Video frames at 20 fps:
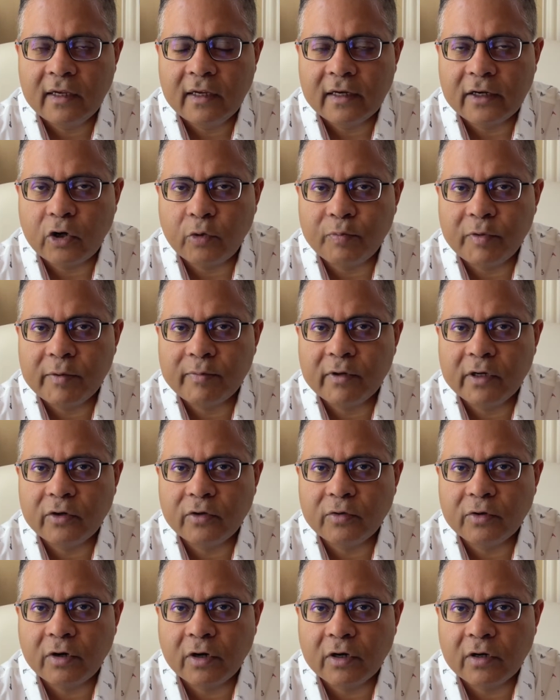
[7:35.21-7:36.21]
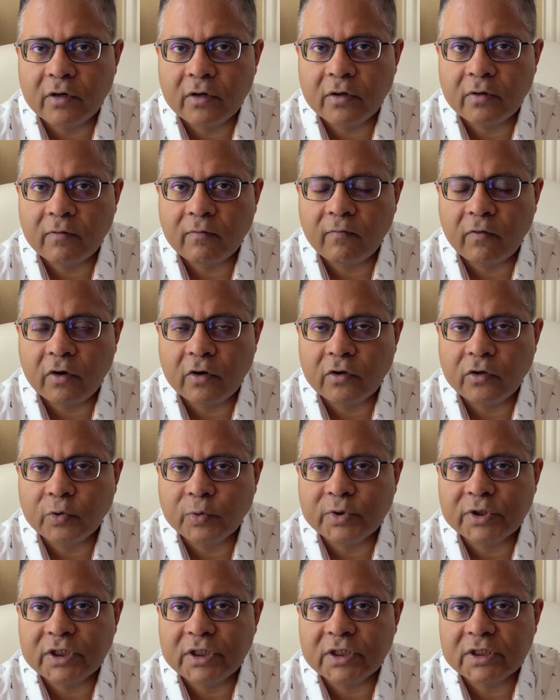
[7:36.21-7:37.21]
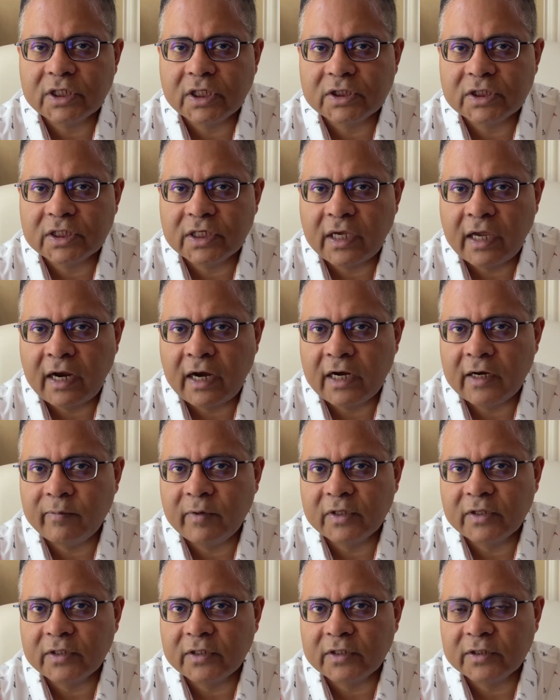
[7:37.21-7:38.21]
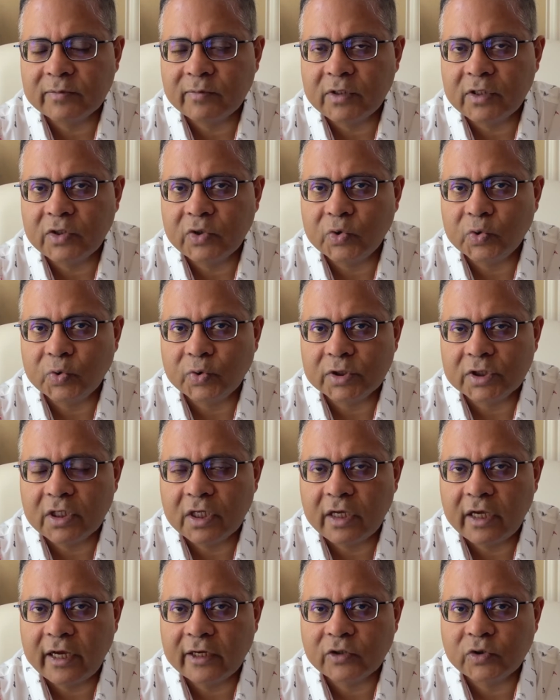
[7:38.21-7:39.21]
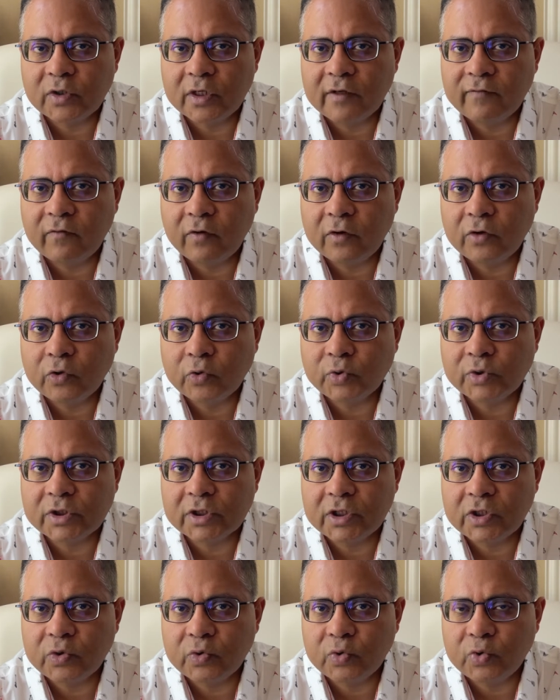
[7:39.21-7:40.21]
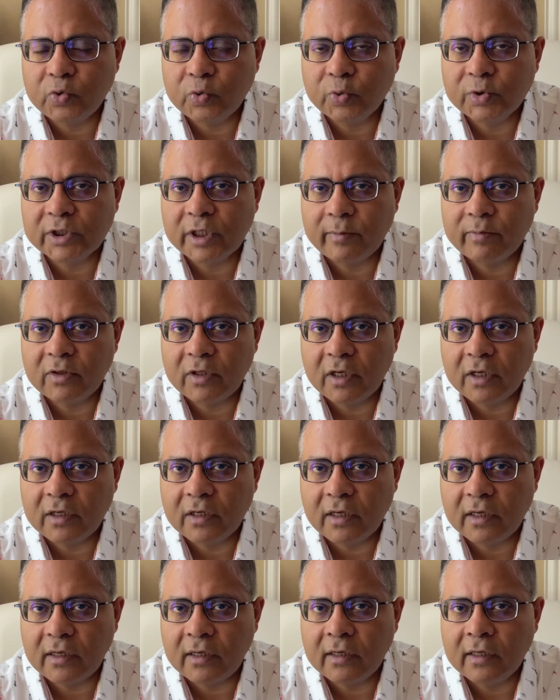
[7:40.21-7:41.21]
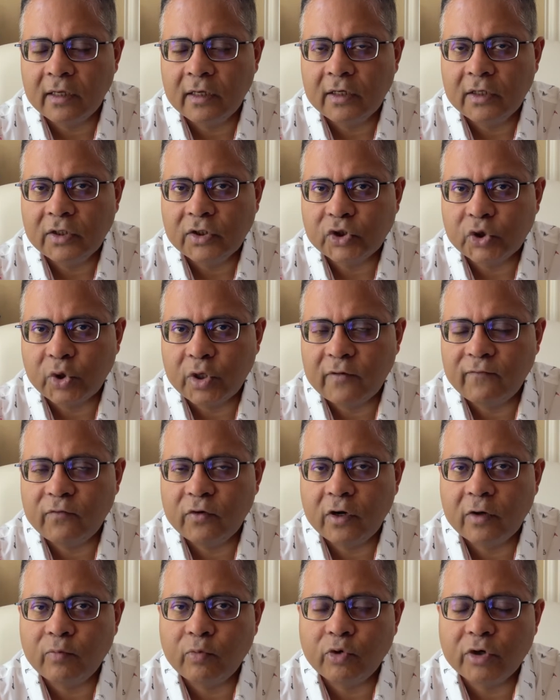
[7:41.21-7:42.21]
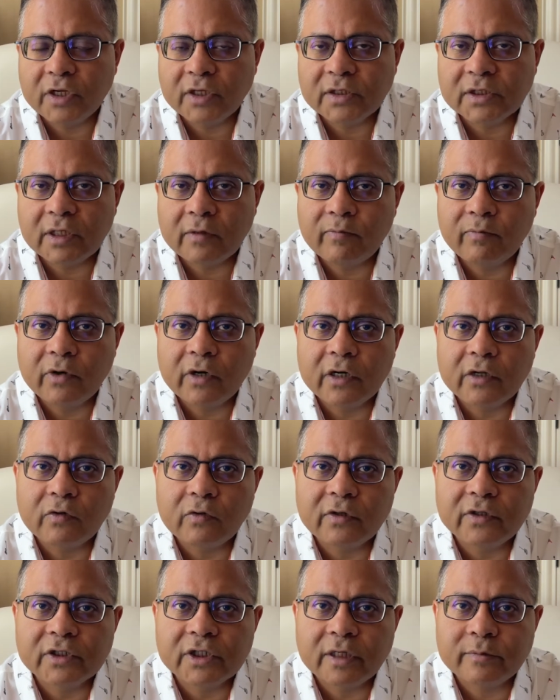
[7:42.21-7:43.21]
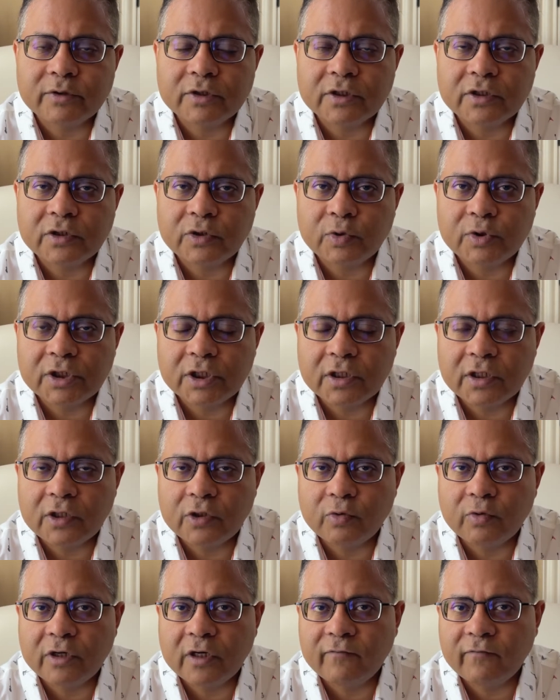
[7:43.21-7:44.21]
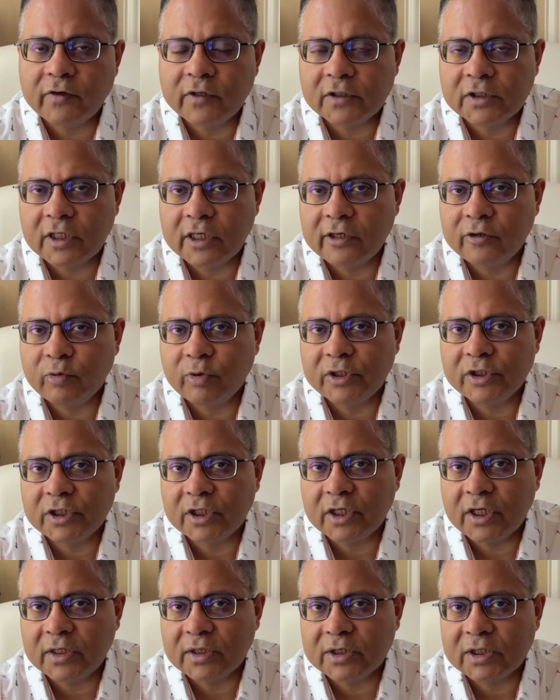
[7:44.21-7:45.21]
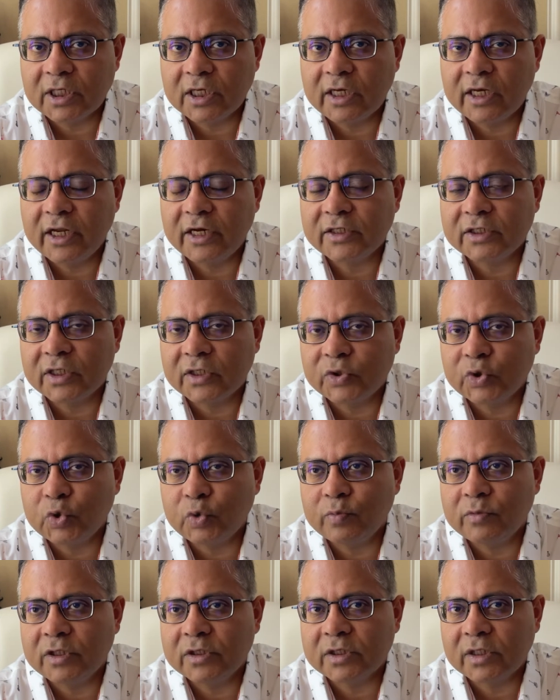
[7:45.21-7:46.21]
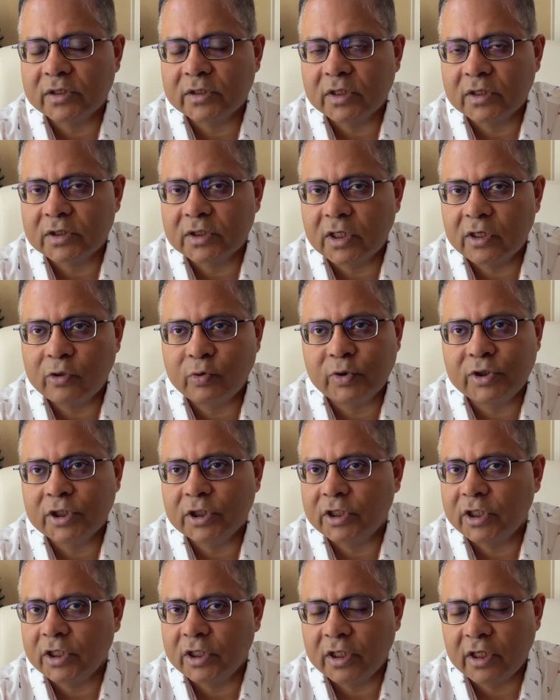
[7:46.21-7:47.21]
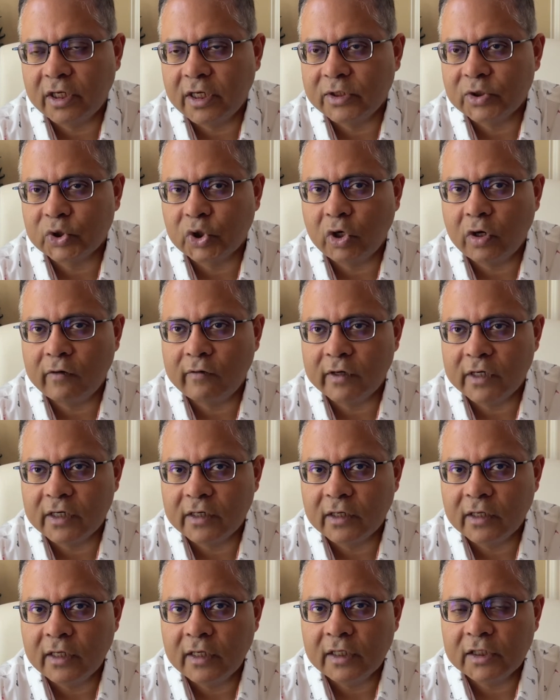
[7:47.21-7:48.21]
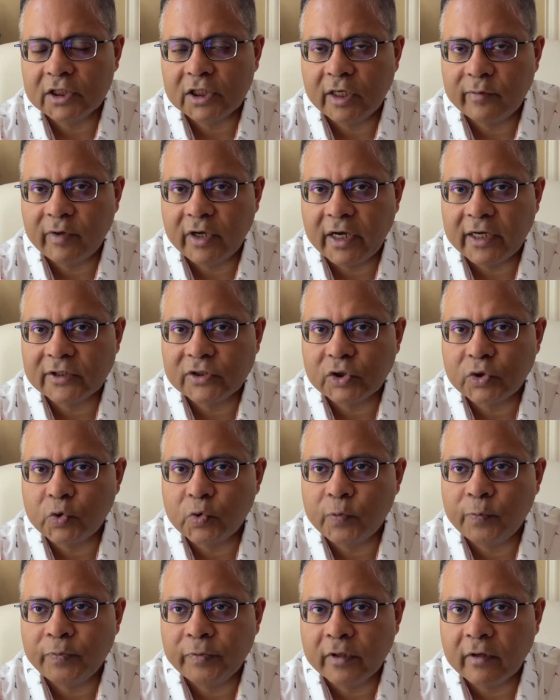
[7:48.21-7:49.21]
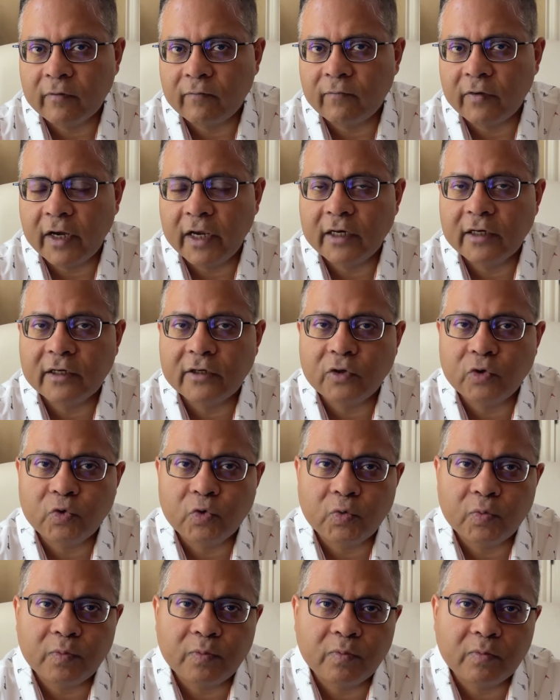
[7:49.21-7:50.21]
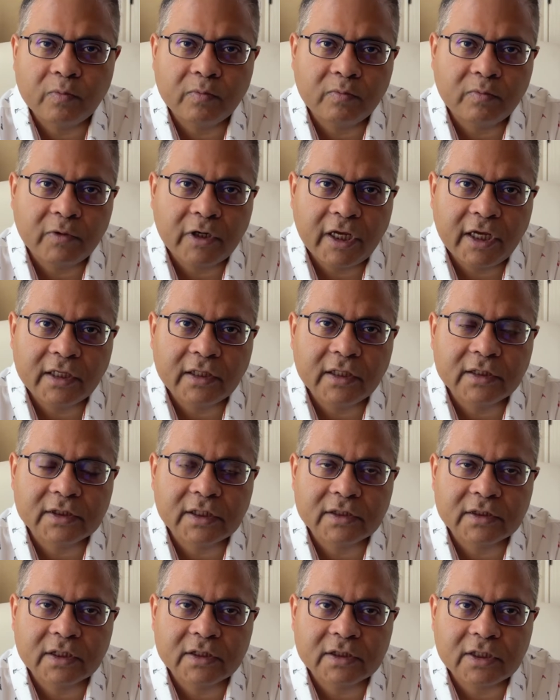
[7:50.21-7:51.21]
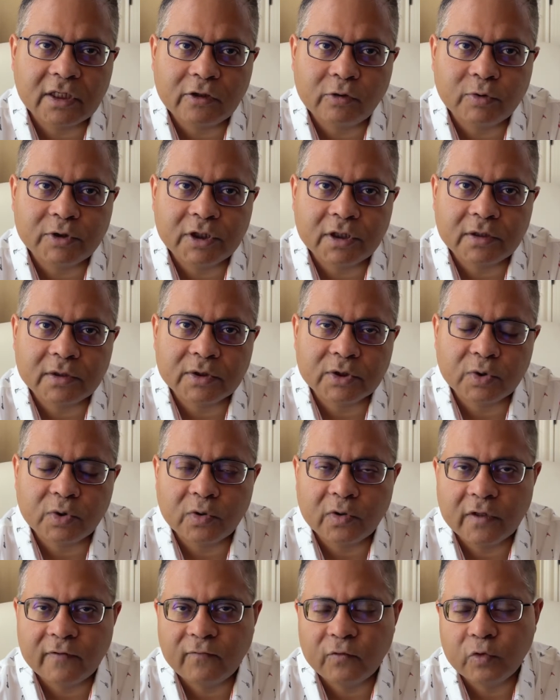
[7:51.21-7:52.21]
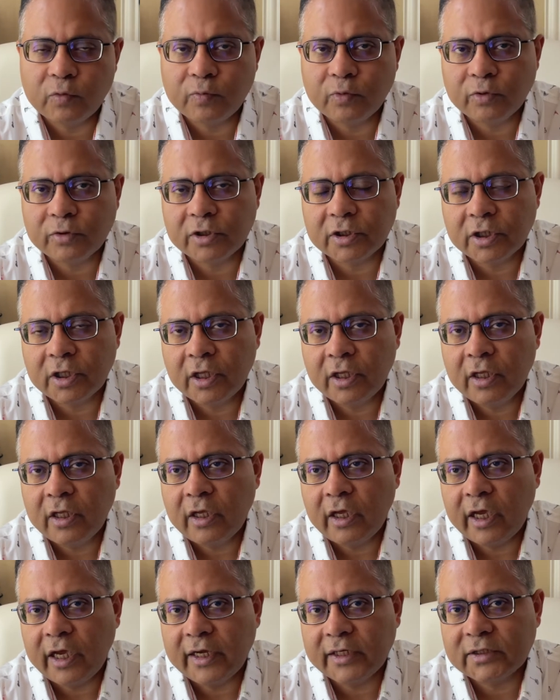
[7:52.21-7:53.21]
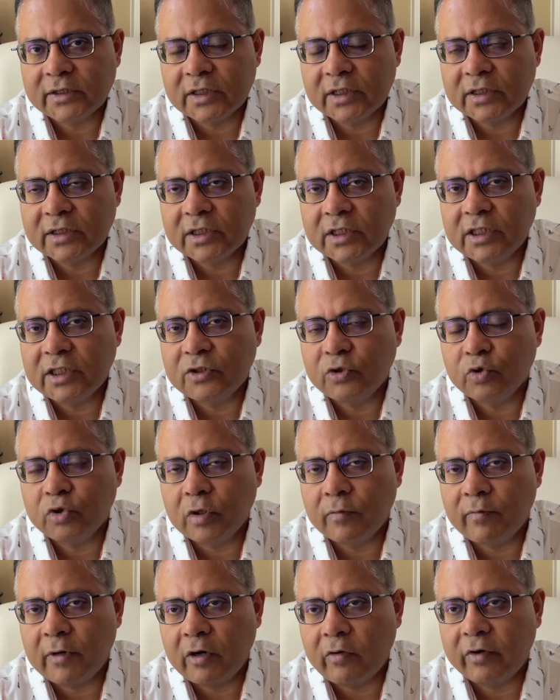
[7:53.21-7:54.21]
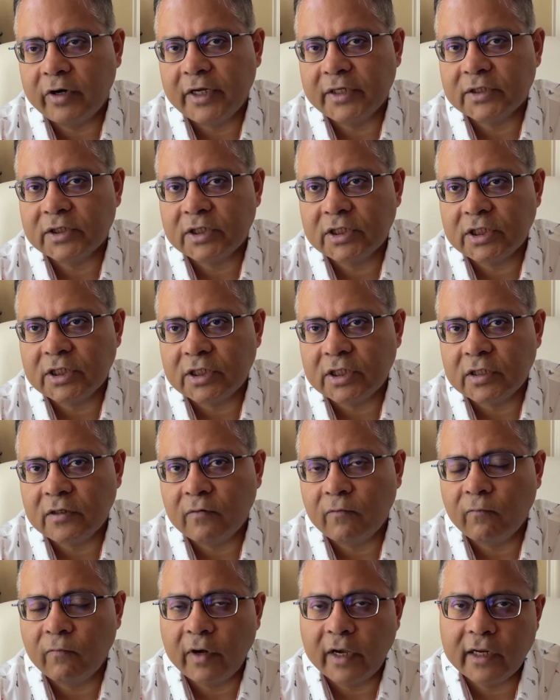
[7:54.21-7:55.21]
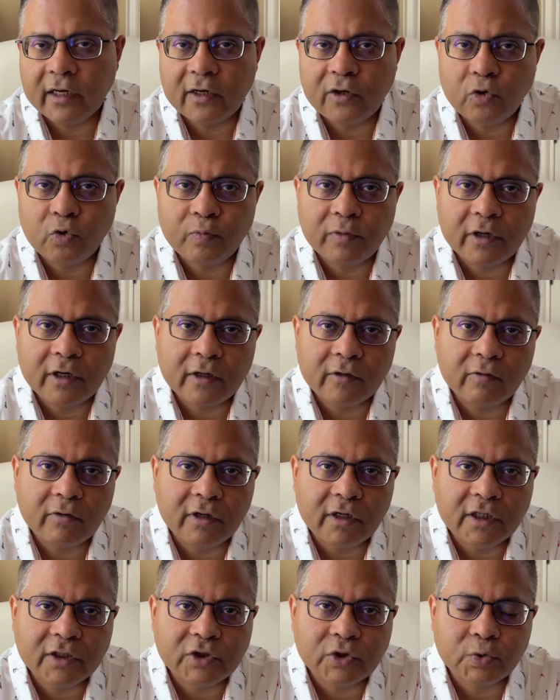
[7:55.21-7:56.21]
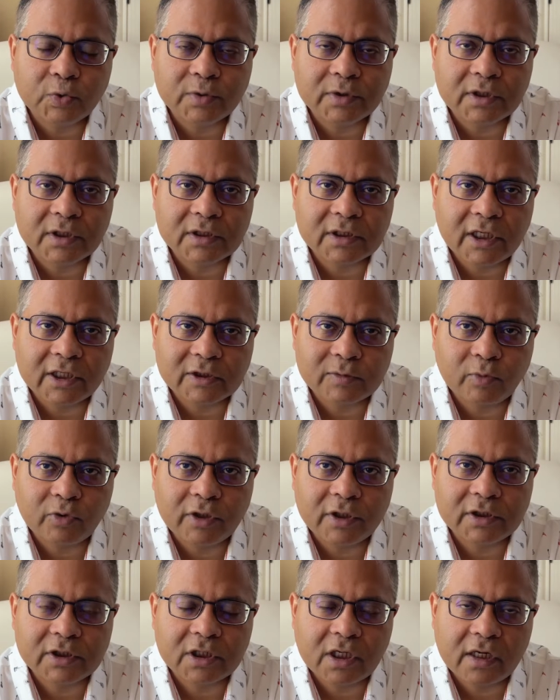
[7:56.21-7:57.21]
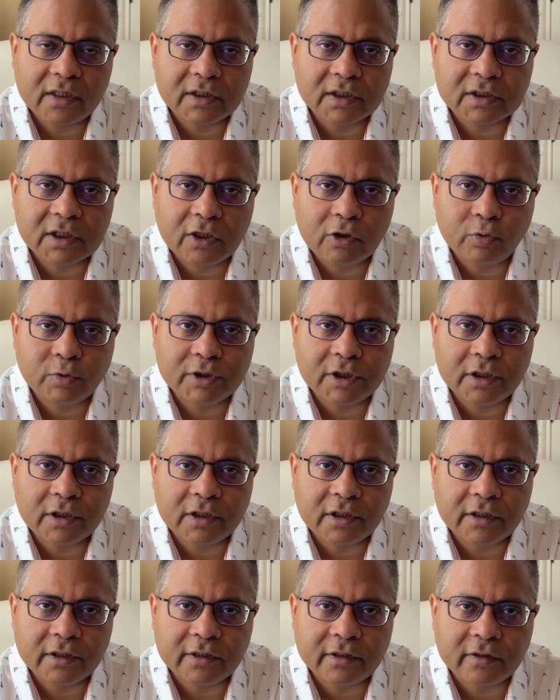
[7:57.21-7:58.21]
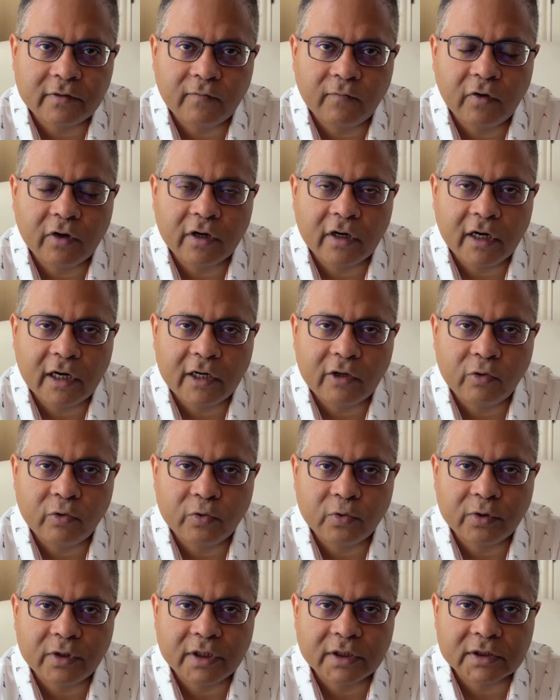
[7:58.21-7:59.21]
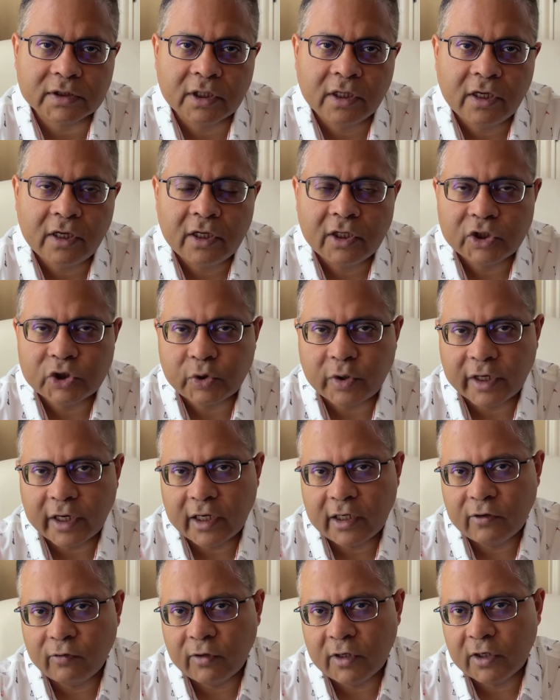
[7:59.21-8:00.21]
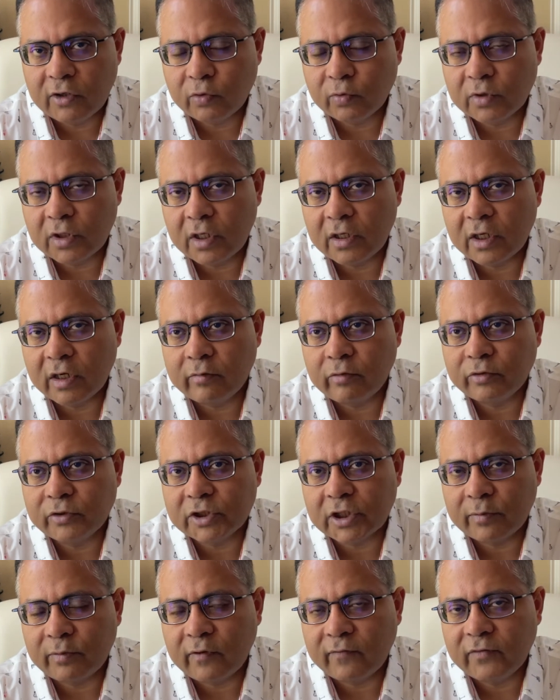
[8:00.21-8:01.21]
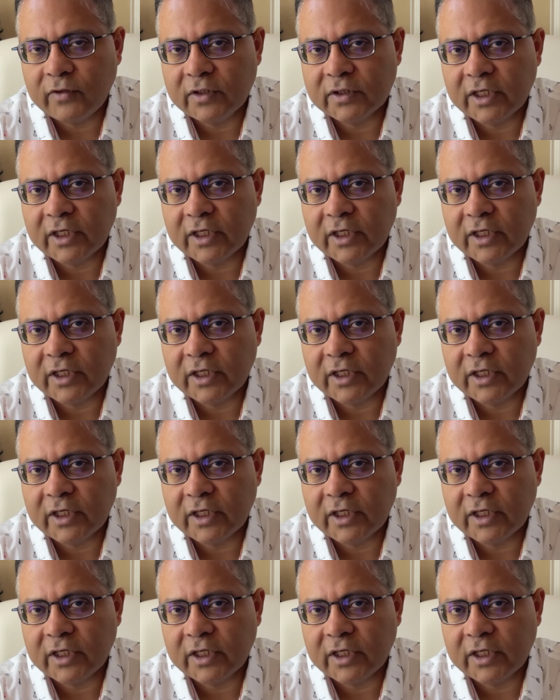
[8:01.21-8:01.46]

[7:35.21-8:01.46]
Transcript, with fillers: Now people do not want to see such canned methods being used. They actually want to see you do some thinking. So if you are putting some particular substitution into a differential equation and say, let's assume this as the solution and then I solved it, they may ask you, why did you take this as the solution? So if you put x is e to the power st, why did you particularly choose this exponential as a solution here what led you to this so again you need to think about some of these